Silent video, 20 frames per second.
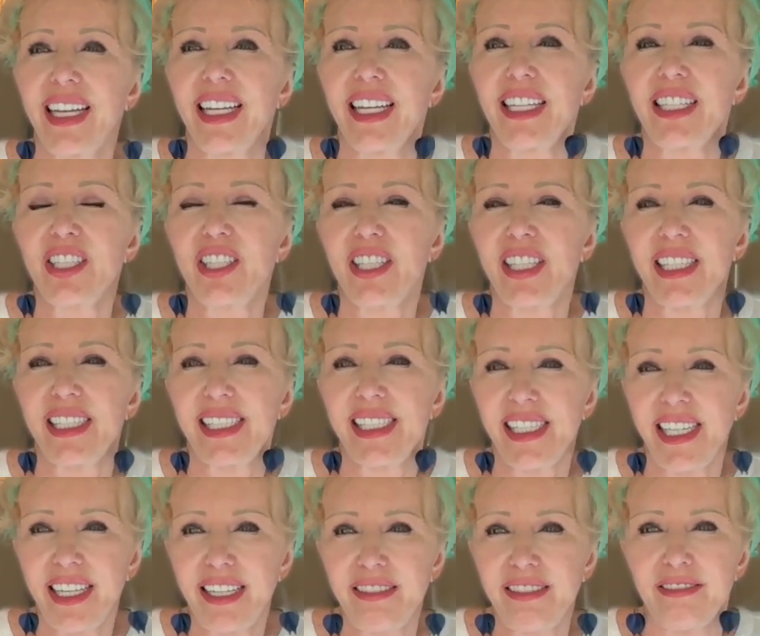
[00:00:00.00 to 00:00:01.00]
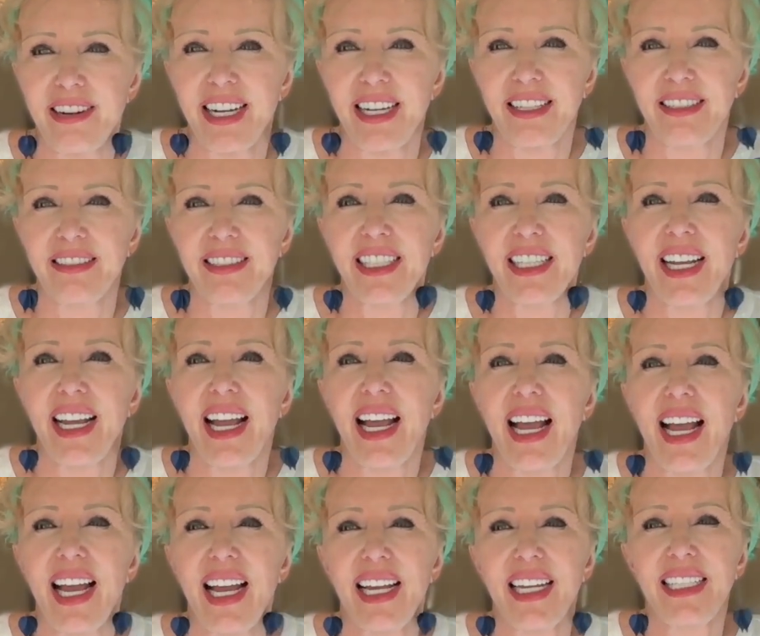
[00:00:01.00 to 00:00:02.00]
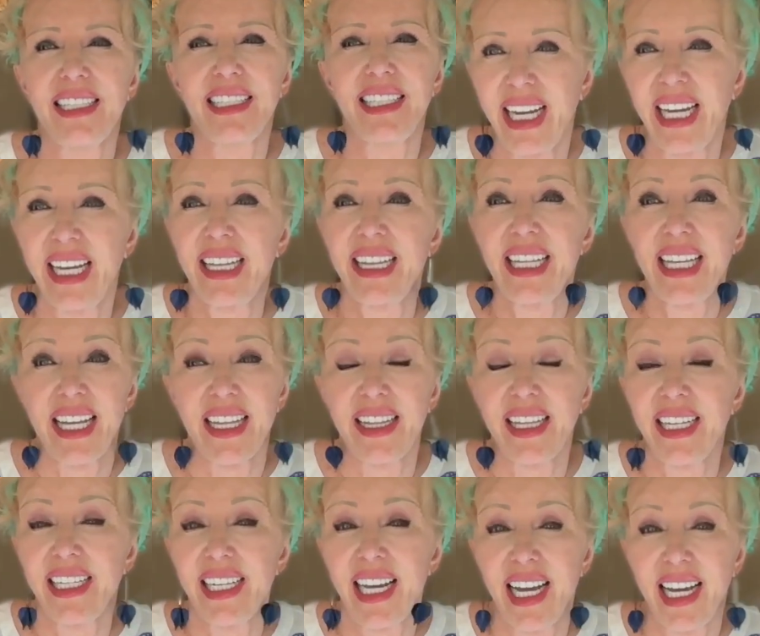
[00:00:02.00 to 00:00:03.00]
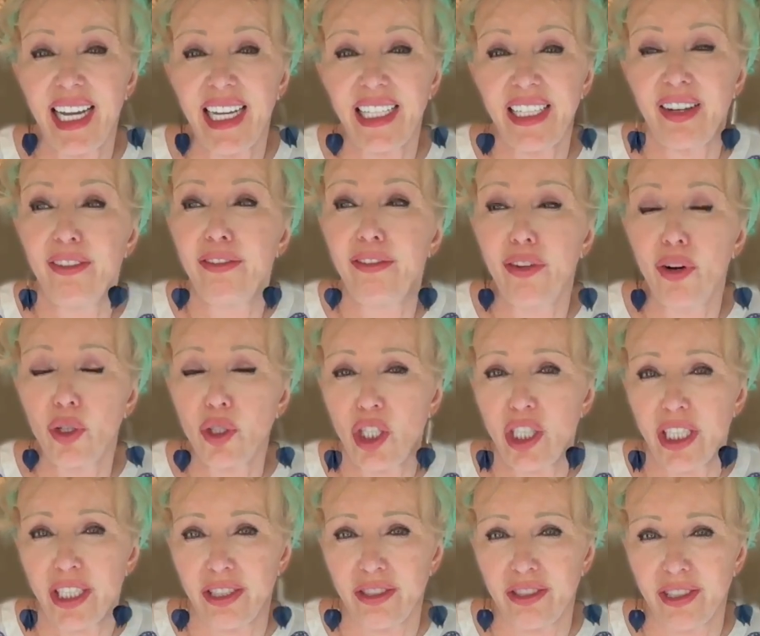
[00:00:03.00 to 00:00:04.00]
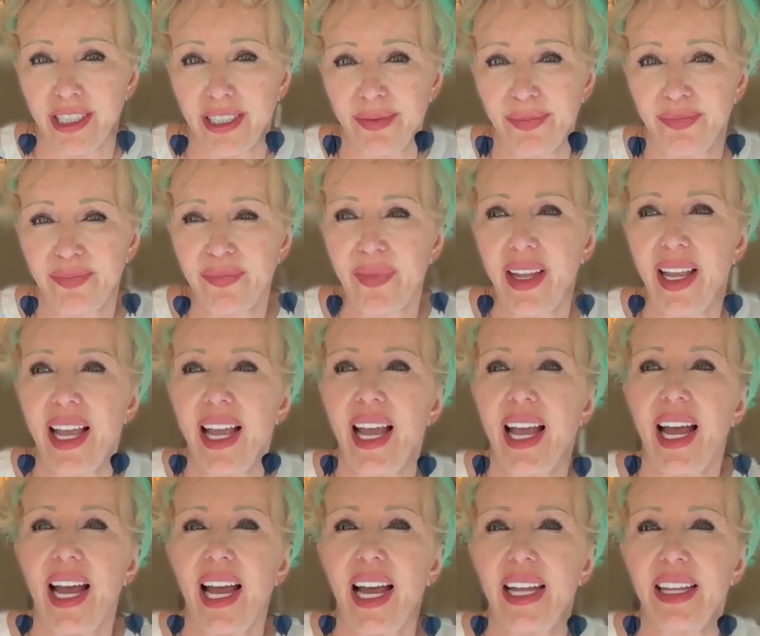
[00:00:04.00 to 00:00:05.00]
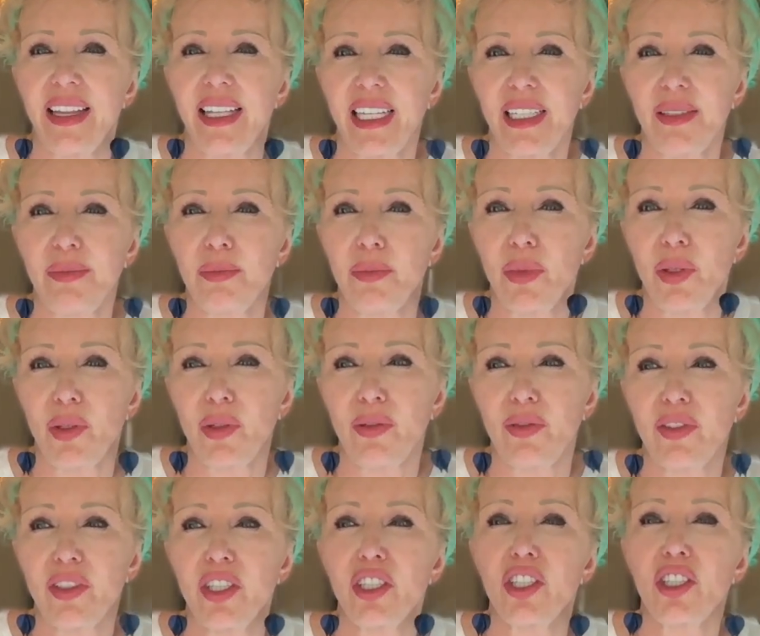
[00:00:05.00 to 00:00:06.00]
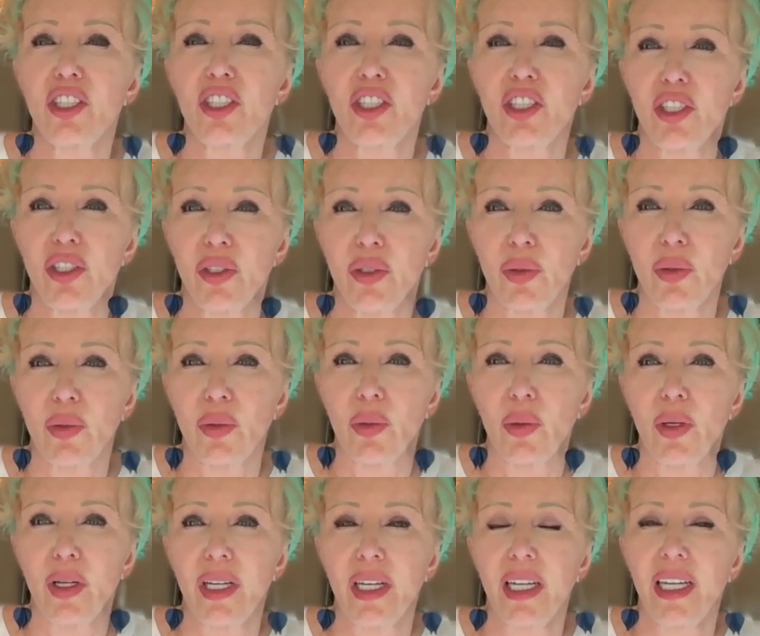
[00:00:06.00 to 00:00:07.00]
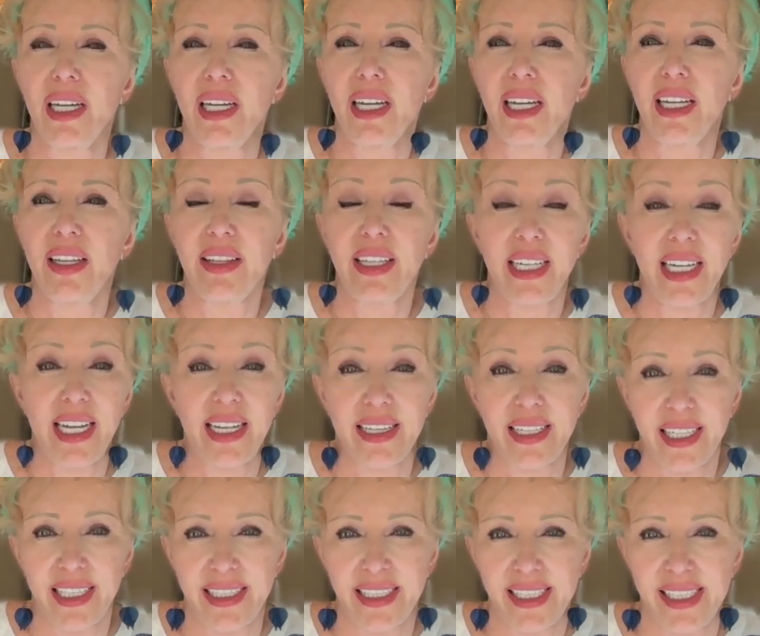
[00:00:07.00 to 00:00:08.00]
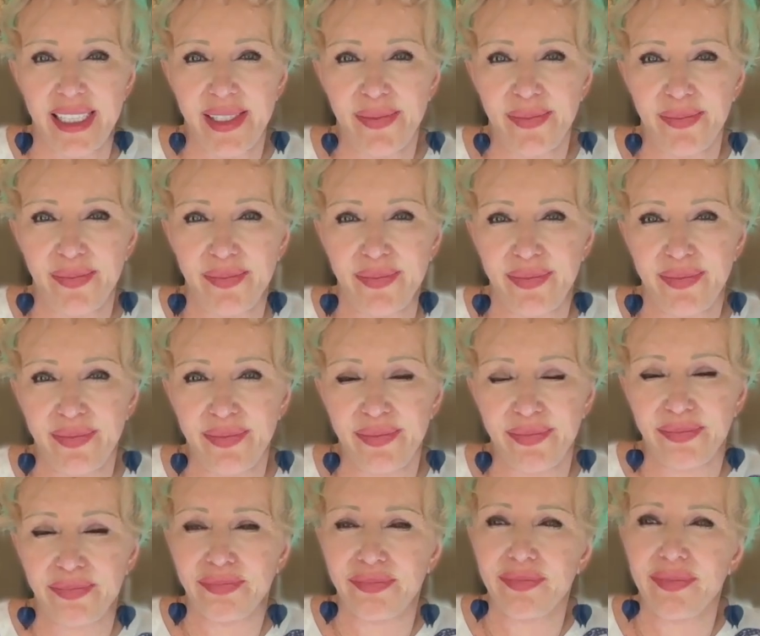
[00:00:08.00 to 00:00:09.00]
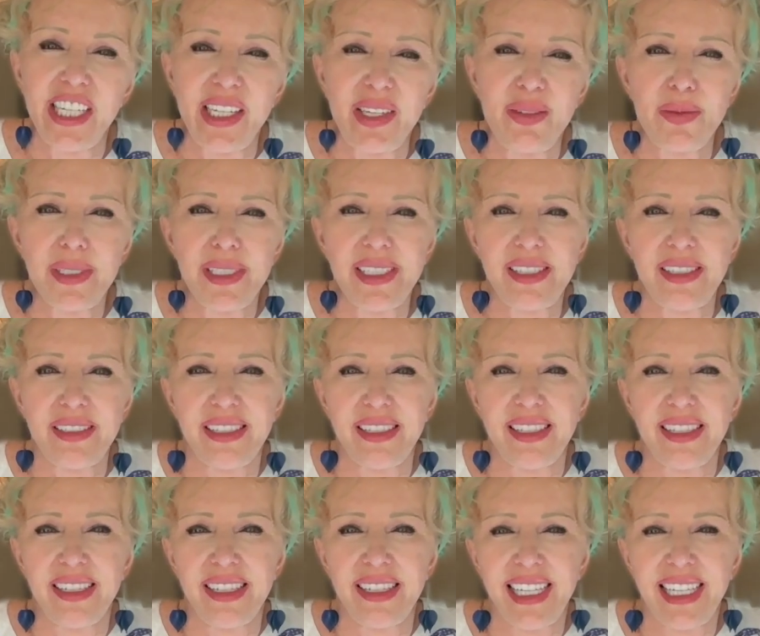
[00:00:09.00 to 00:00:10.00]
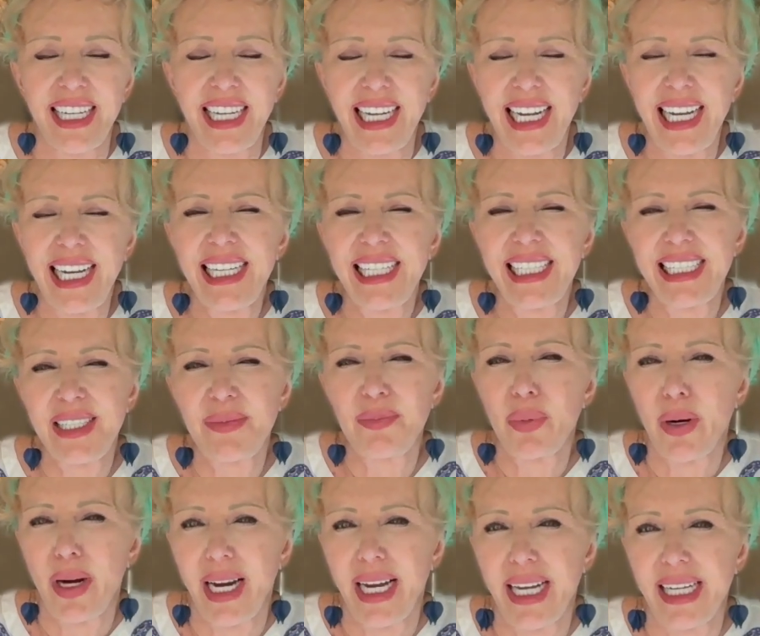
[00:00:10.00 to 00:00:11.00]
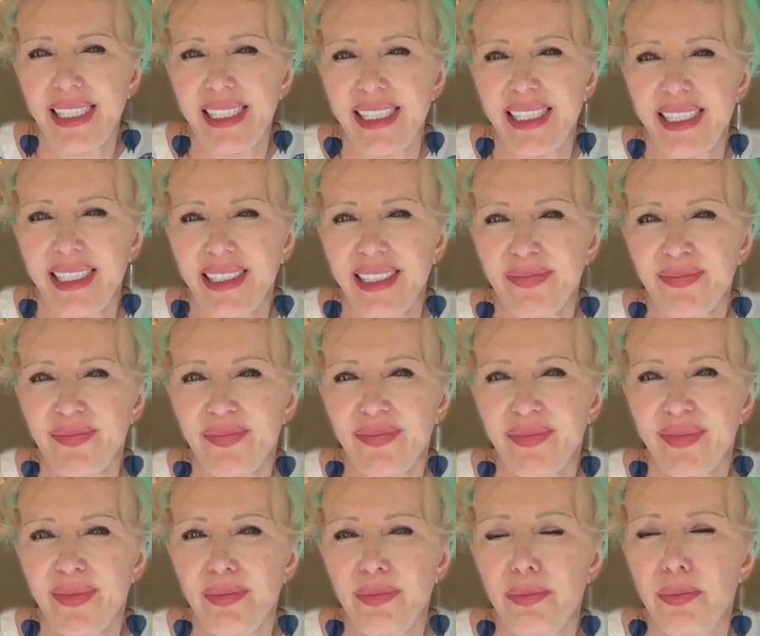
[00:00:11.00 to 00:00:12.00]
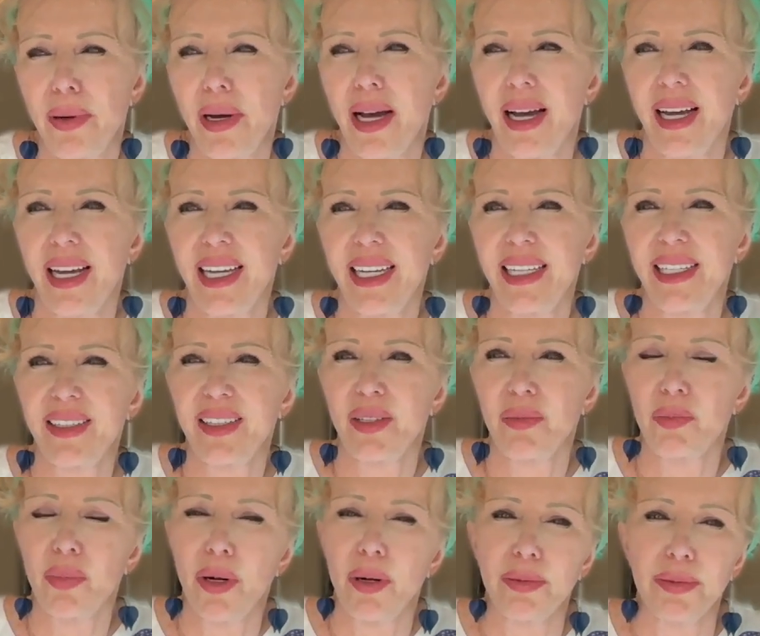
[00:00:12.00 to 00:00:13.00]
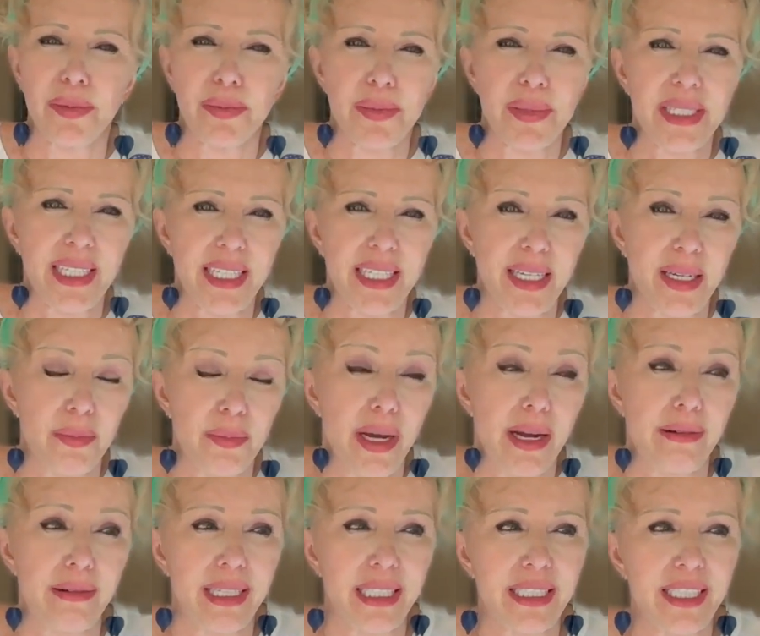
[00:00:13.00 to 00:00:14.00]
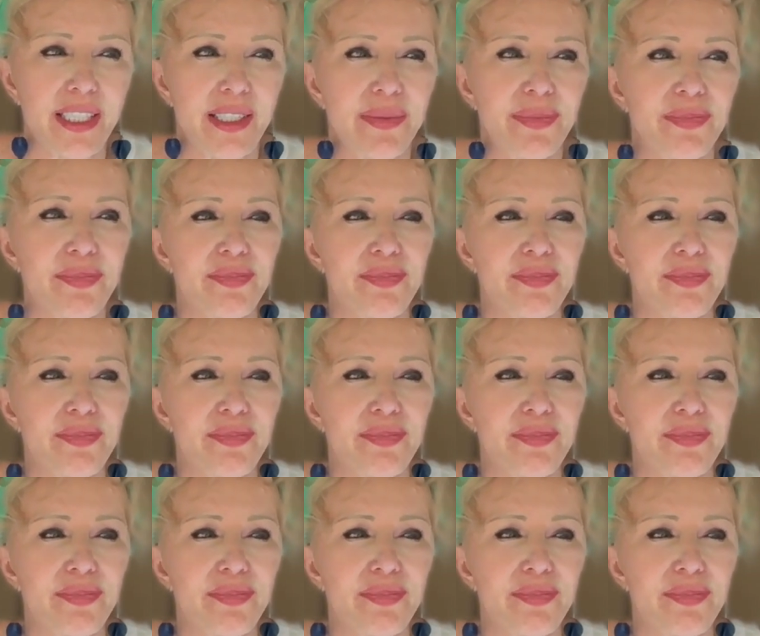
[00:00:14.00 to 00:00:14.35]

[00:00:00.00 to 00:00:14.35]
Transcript: she stuck around, and in the end they'd had 4 children, and they'd moved to the Netherlands. He was clearly depressed by the problems in her marriage